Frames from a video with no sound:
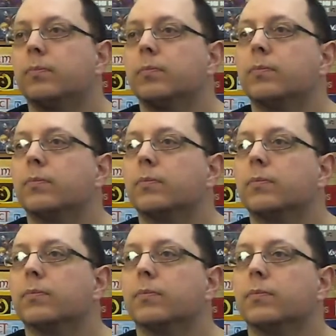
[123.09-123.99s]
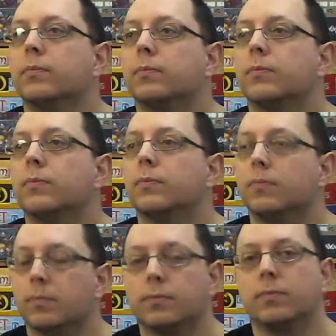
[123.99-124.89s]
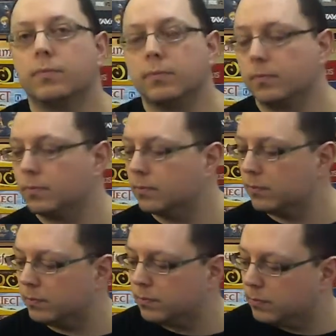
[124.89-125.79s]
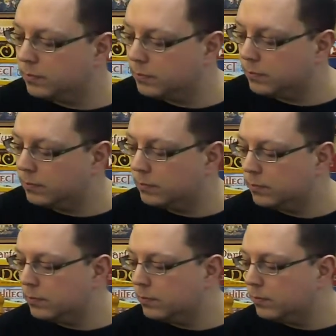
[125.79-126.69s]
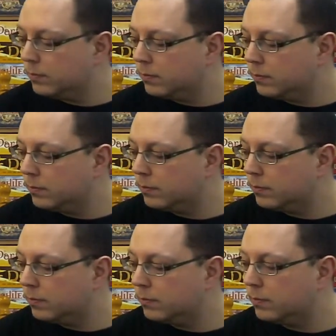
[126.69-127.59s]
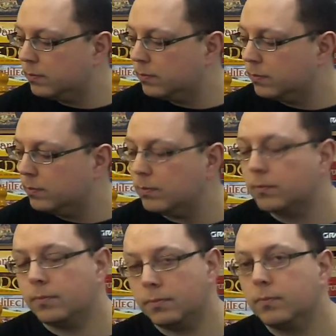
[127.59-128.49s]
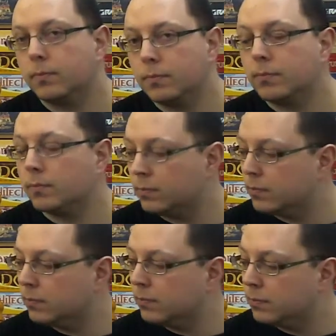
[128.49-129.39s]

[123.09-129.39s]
(silent)